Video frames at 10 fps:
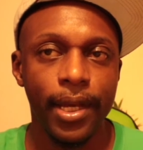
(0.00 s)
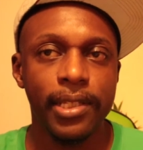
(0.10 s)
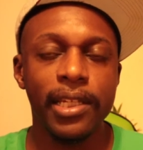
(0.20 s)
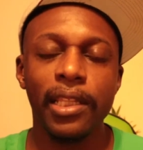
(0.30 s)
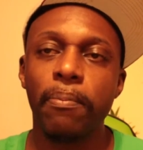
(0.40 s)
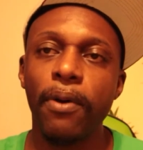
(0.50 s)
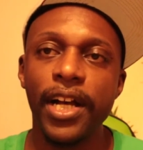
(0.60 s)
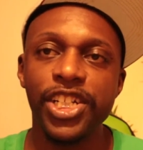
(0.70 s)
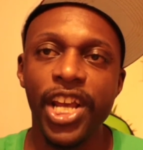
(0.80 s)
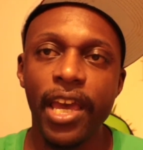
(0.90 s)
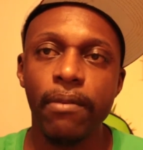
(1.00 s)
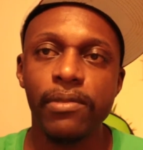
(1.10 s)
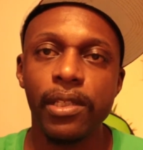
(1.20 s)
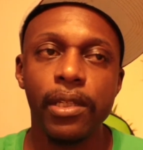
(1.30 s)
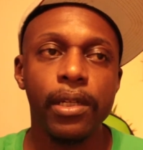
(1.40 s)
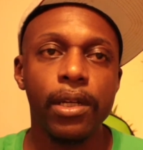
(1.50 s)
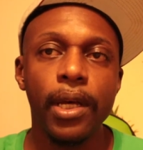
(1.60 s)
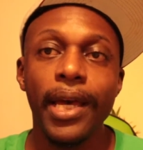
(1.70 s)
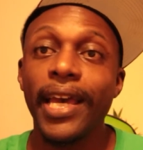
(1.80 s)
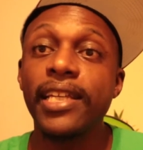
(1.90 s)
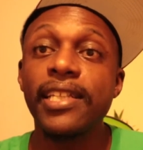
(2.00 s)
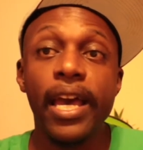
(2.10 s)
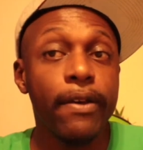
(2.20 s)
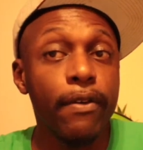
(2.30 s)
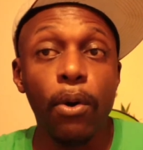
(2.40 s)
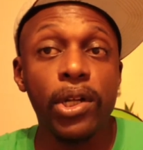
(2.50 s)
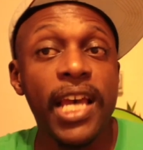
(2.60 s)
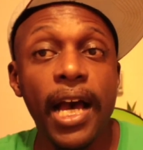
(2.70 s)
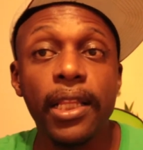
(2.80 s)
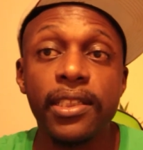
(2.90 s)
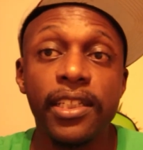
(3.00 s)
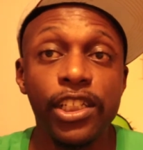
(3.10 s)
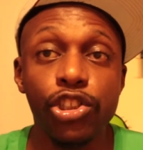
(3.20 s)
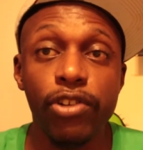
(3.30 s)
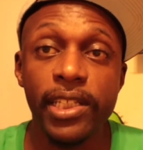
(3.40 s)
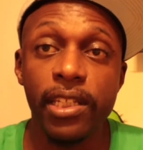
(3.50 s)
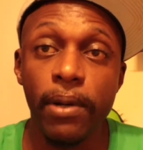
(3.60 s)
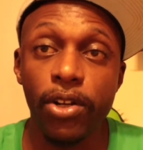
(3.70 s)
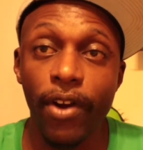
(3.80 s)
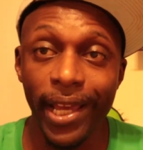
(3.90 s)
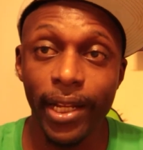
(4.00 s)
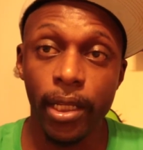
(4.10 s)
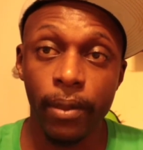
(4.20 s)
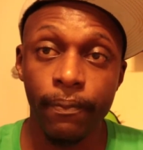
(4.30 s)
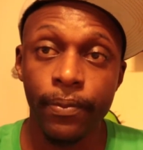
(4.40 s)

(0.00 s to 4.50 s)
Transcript: than LeBron James. He's not even more talented than Tracy McGrady.